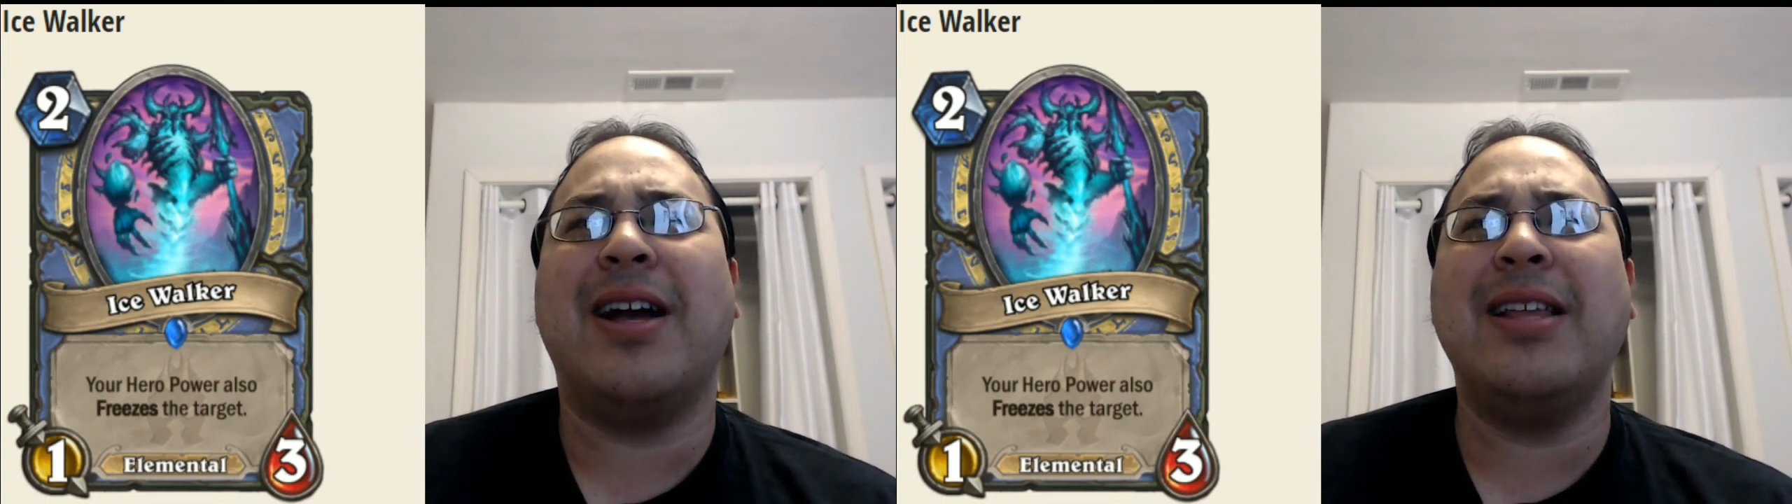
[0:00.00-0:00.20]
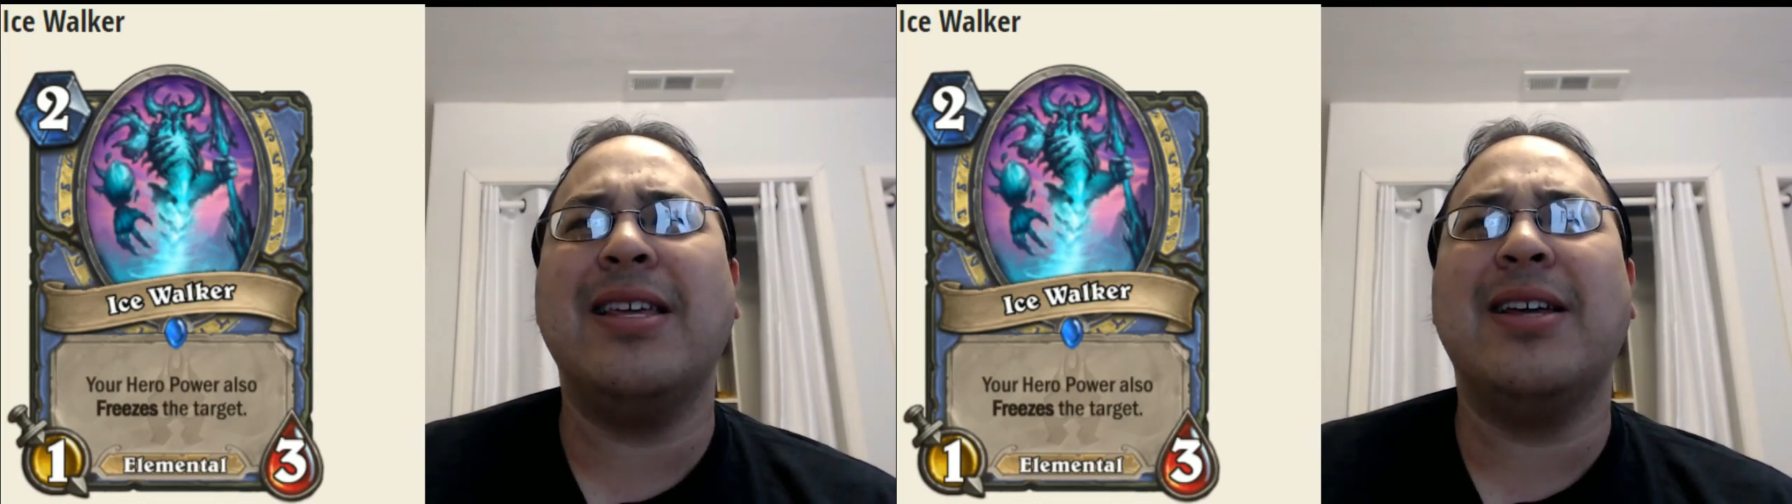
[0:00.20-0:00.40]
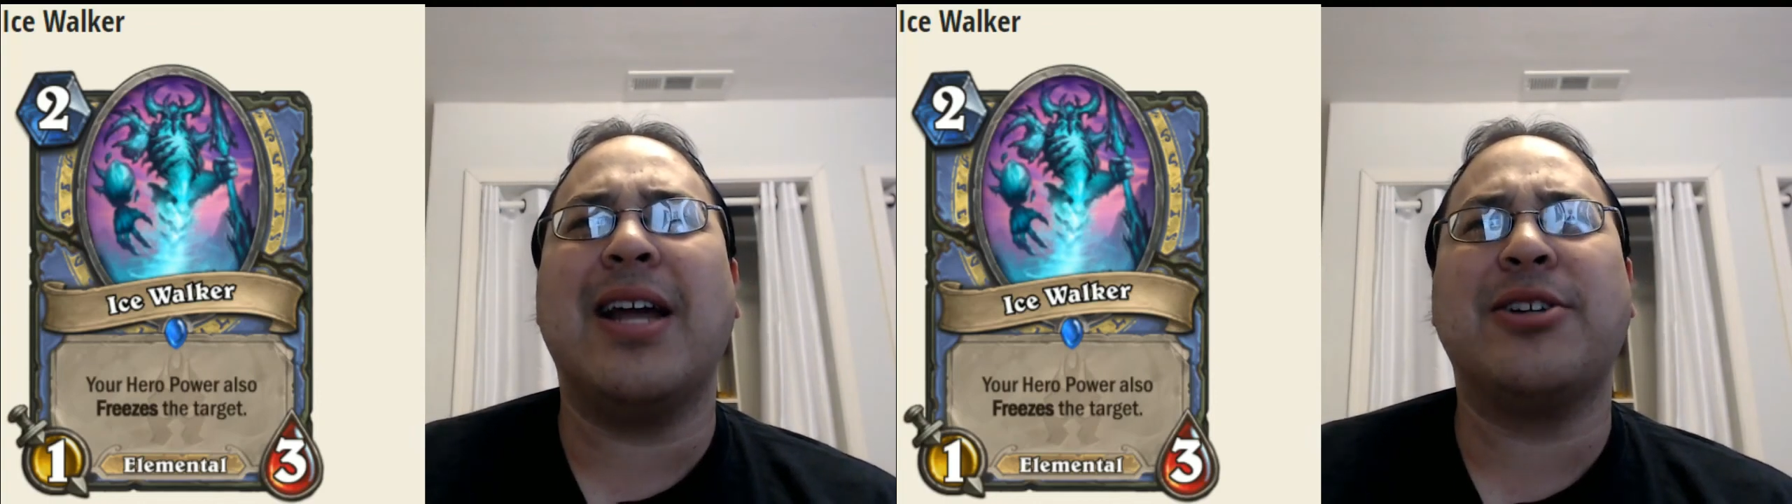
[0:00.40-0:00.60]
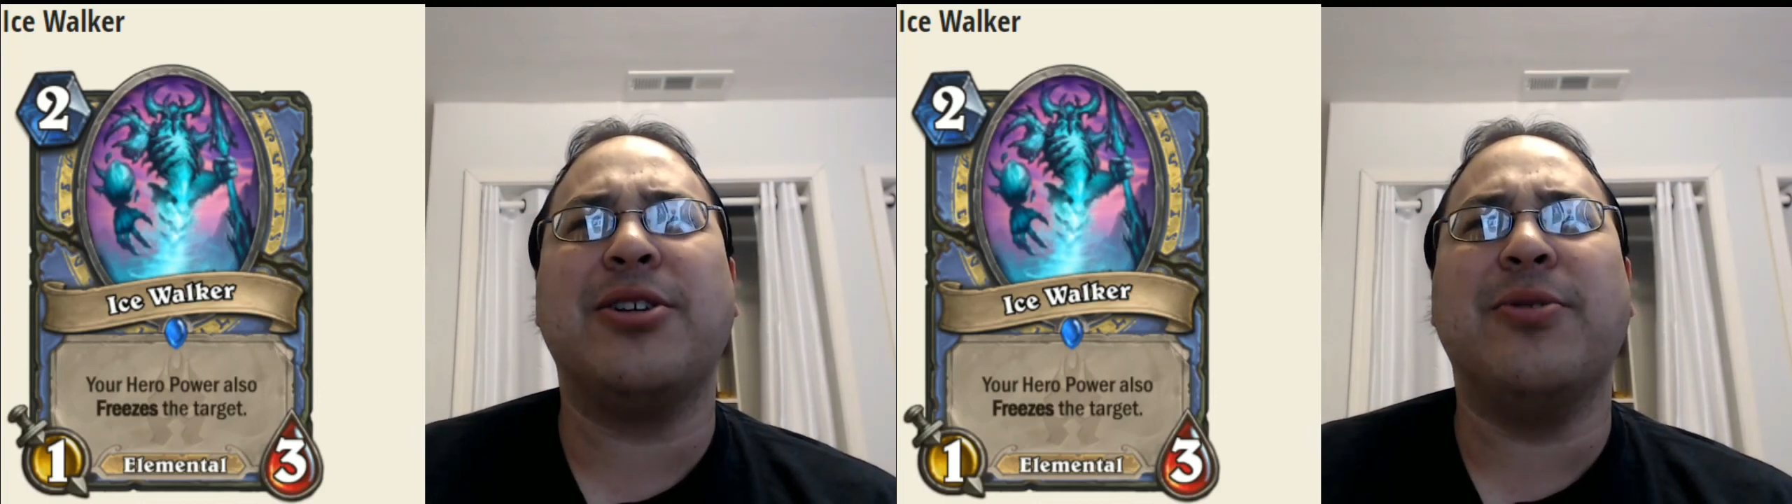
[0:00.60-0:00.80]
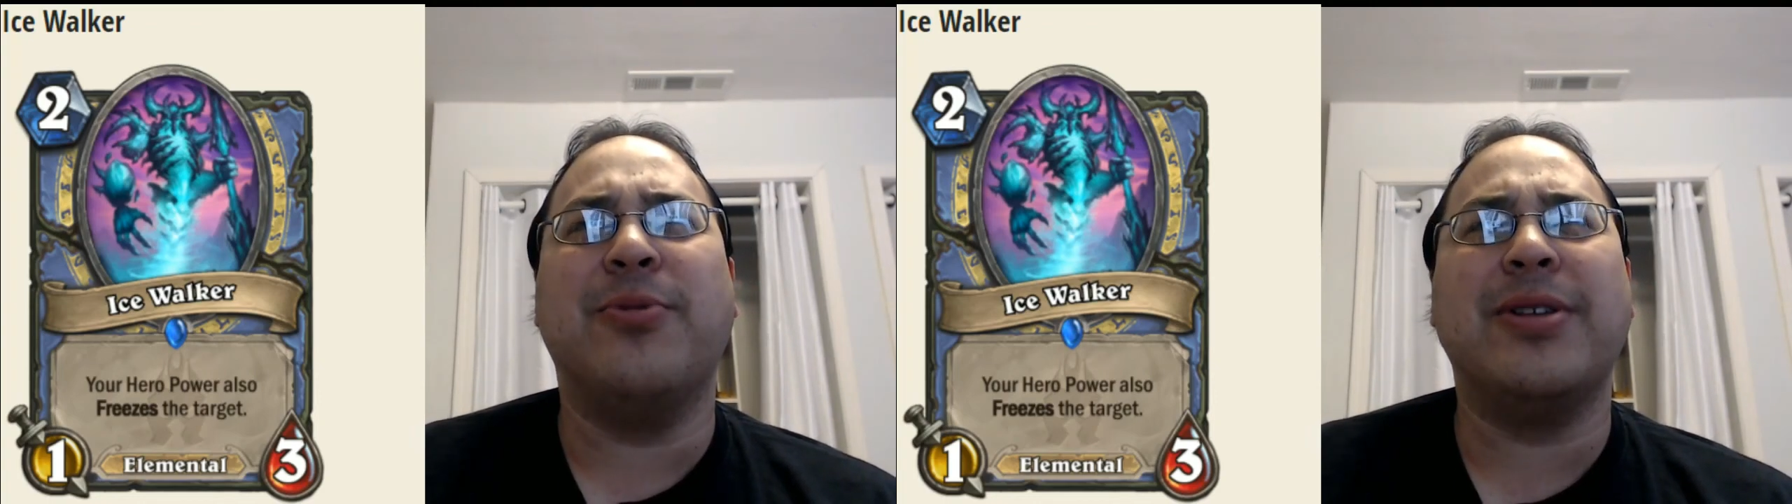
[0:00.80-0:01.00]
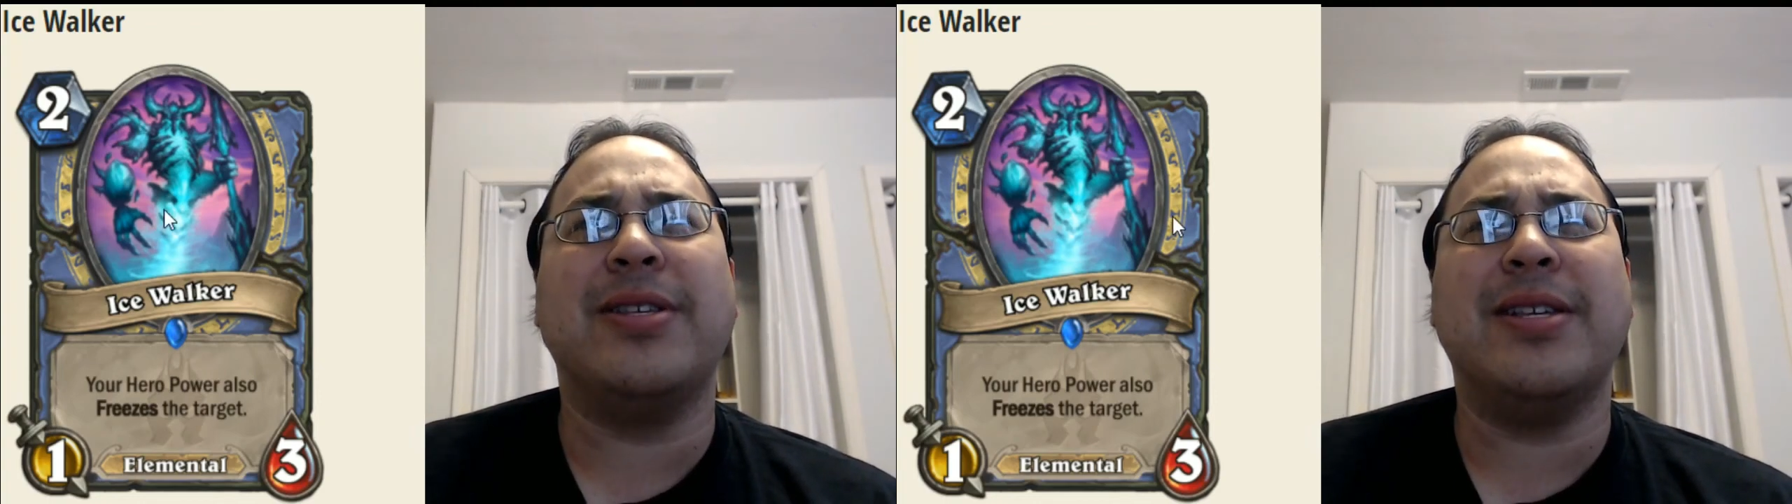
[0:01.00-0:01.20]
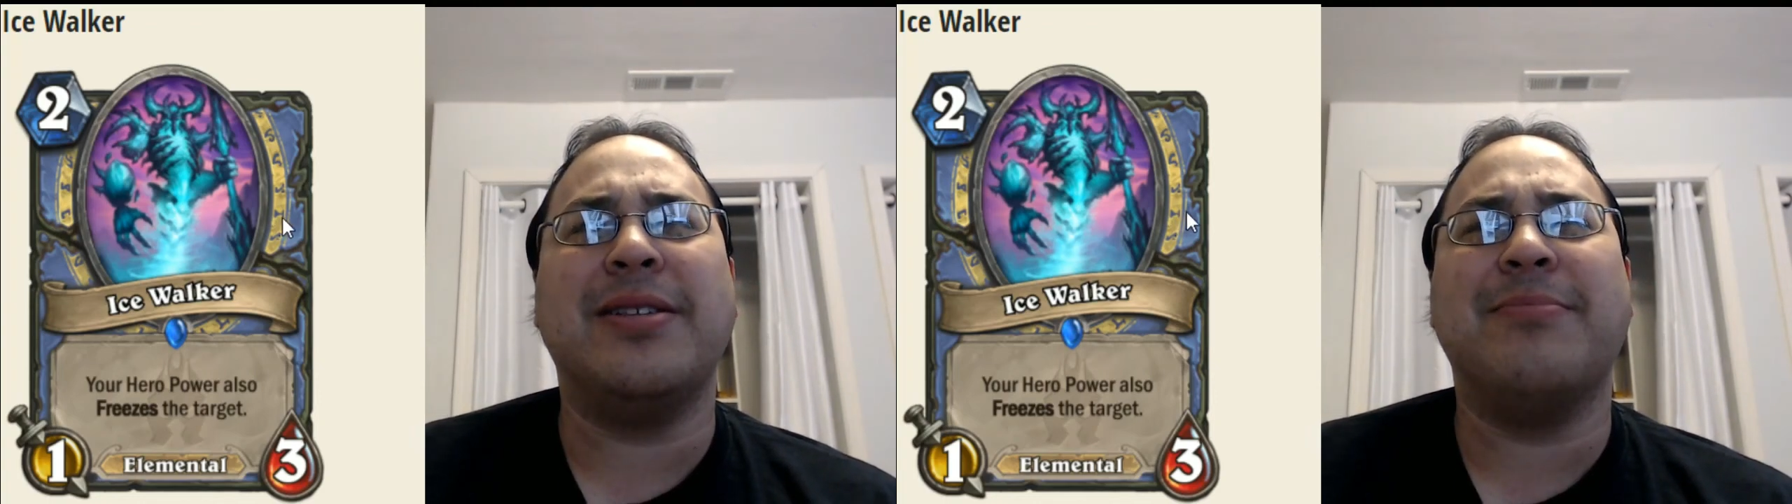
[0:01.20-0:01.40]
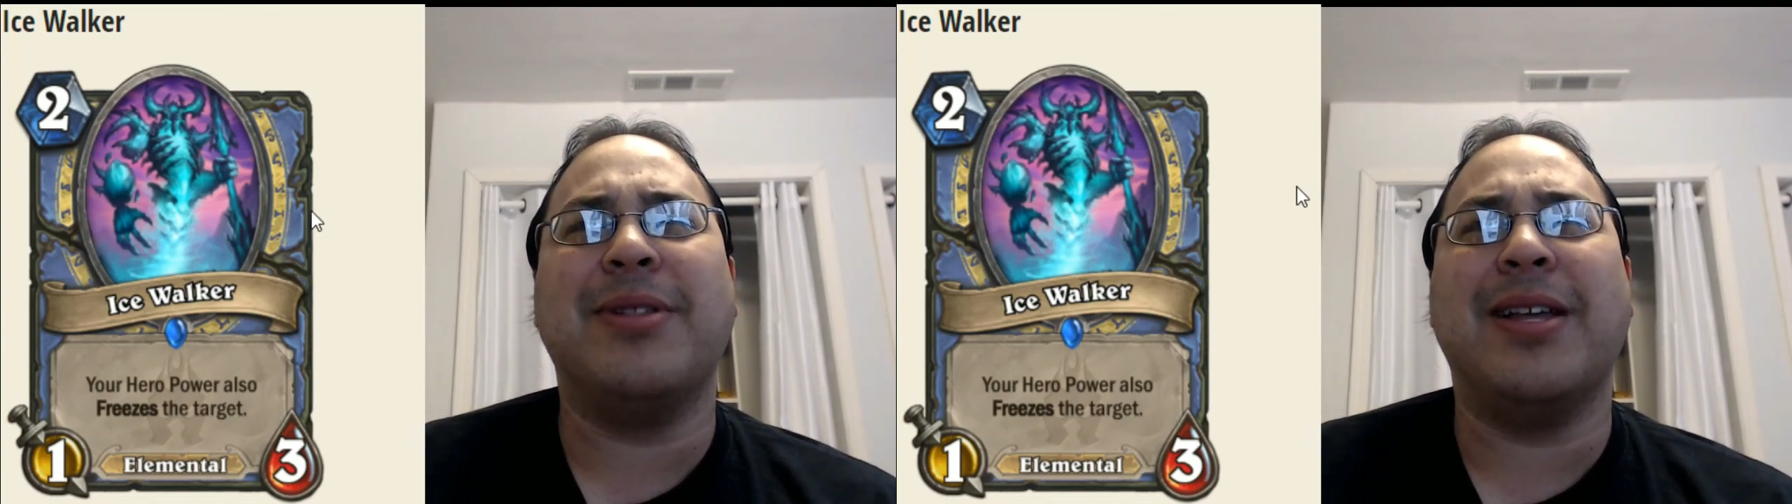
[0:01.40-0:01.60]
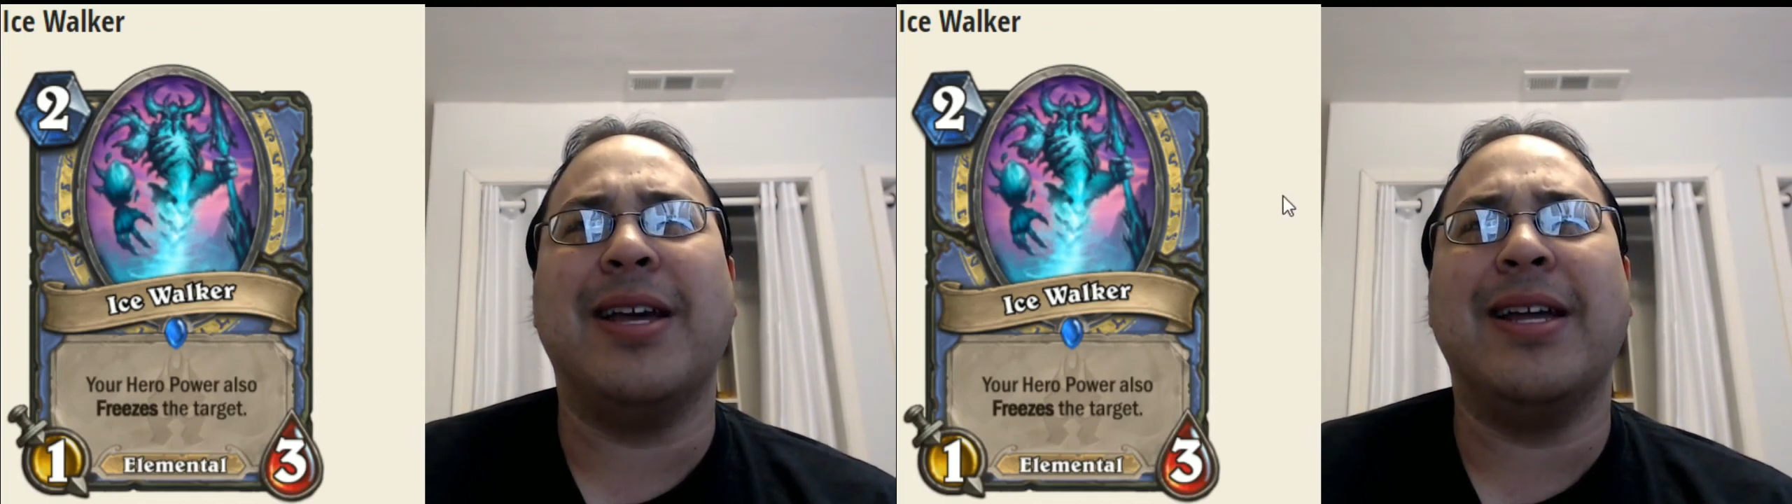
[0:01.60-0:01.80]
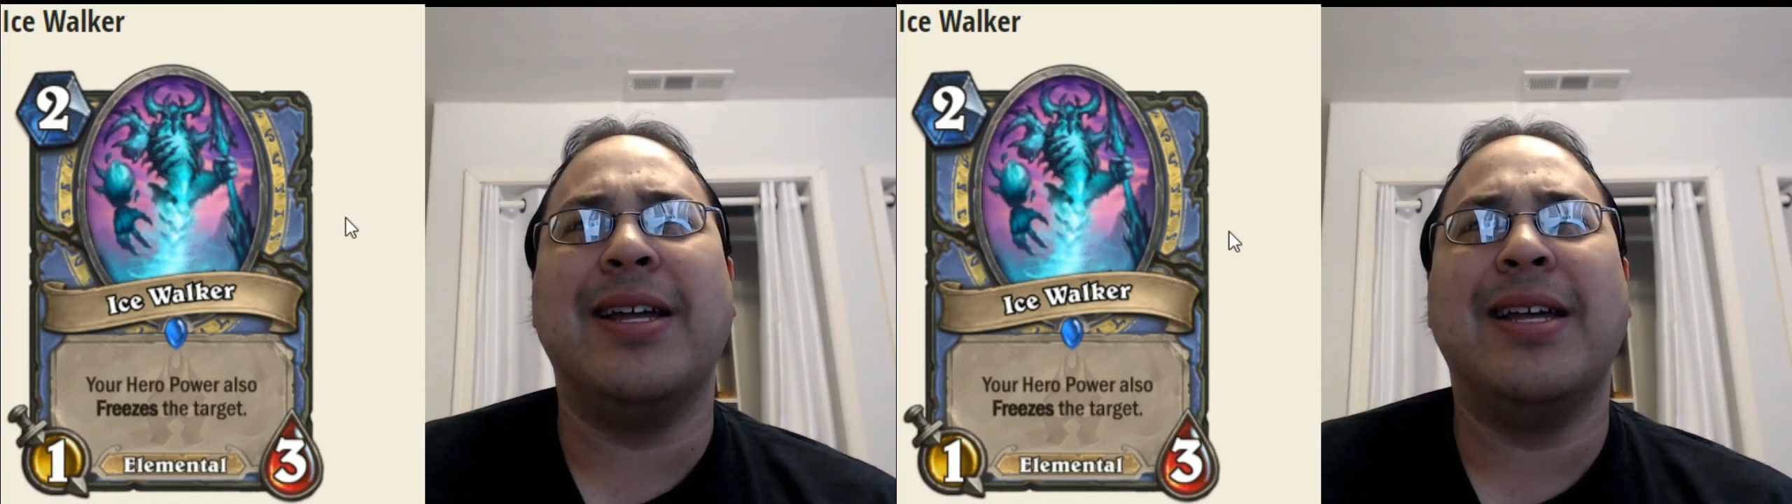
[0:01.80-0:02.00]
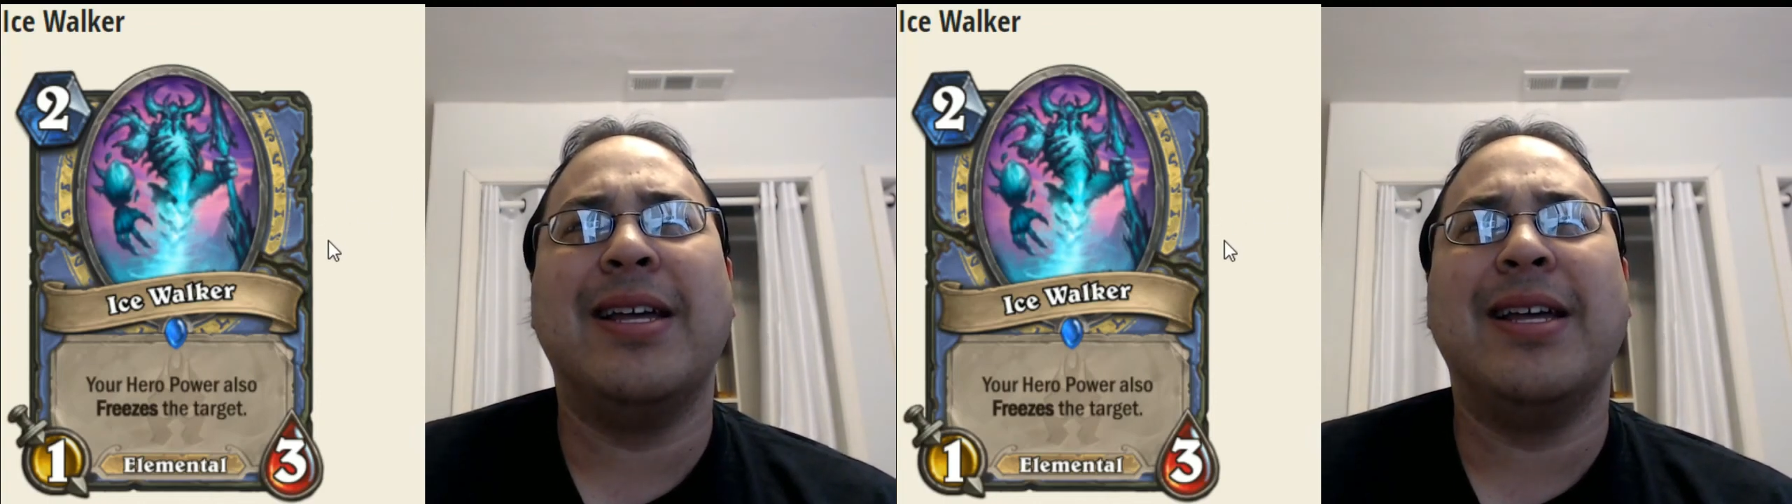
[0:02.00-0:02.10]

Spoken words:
I think it actually will see some play.